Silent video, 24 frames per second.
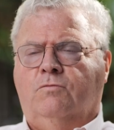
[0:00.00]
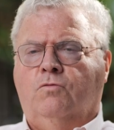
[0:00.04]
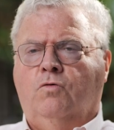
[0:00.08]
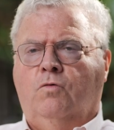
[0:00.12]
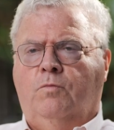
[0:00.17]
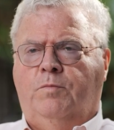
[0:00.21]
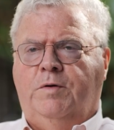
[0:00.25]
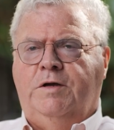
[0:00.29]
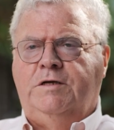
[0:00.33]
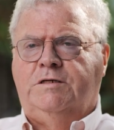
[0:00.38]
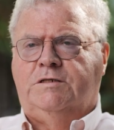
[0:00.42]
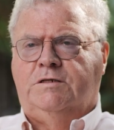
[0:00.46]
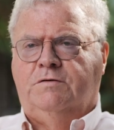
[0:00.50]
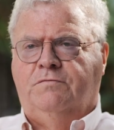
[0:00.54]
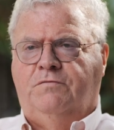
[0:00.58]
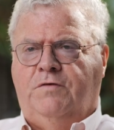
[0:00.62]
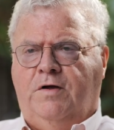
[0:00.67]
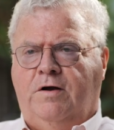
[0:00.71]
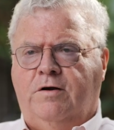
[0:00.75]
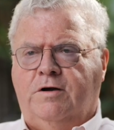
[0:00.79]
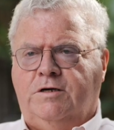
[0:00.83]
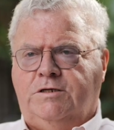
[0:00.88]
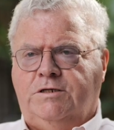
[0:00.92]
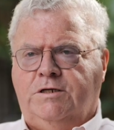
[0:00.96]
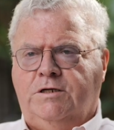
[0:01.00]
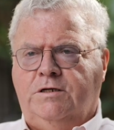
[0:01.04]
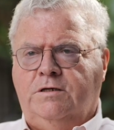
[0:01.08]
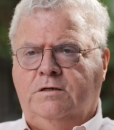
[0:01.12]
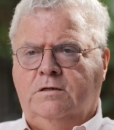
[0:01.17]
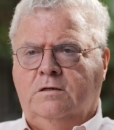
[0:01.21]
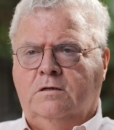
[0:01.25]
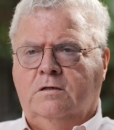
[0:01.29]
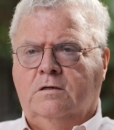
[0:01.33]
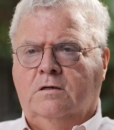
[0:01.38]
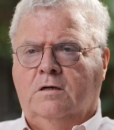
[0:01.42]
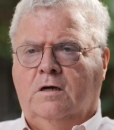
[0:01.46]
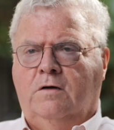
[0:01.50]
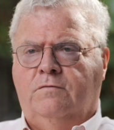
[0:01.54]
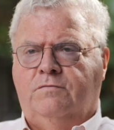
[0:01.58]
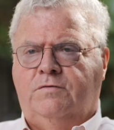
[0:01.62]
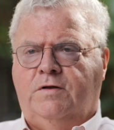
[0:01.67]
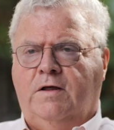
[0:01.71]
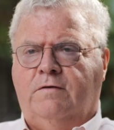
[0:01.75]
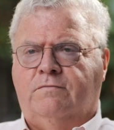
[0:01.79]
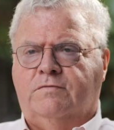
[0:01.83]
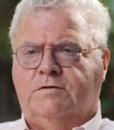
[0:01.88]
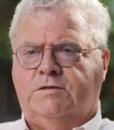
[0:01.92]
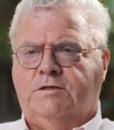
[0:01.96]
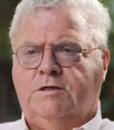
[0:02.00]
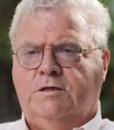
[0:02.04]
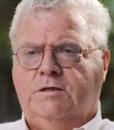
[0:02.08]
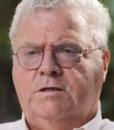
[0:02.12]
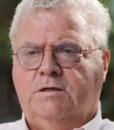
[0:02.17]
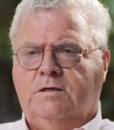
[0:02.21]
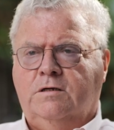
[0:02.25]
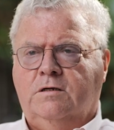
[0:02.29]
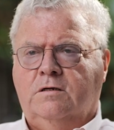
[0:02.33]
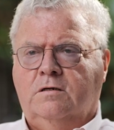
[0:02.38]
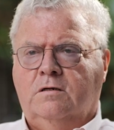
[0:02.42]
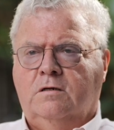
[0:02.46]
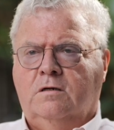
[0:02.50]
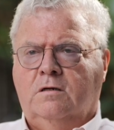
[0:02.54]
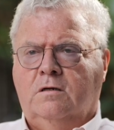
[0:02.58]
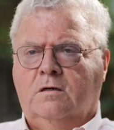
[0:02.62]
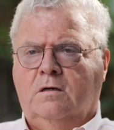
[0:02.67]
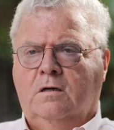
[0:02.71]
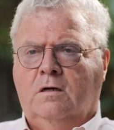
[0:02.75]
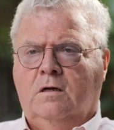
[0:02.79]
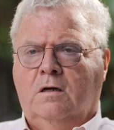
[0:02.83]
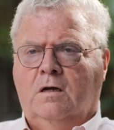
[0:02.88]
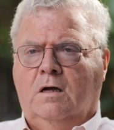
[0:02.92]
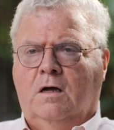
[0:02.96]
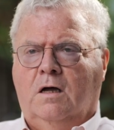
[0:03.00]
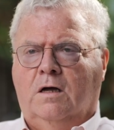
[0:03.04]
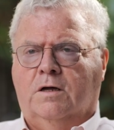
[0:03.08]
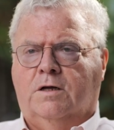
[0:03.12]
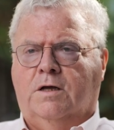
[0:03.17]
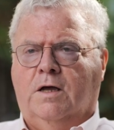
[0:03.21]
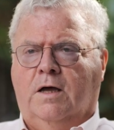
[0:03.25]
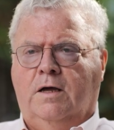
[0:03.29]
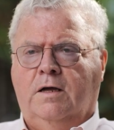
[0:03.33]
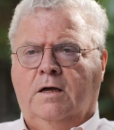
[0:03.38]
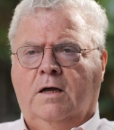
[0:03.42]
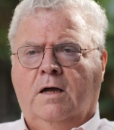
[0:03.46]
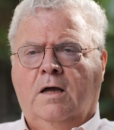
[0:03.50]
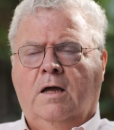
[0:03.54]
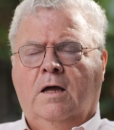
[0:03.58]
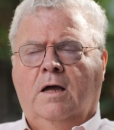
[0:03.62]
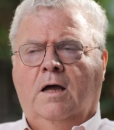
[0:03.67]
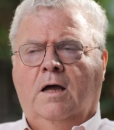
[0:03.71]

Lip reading: it will be severity of deficit. Okay,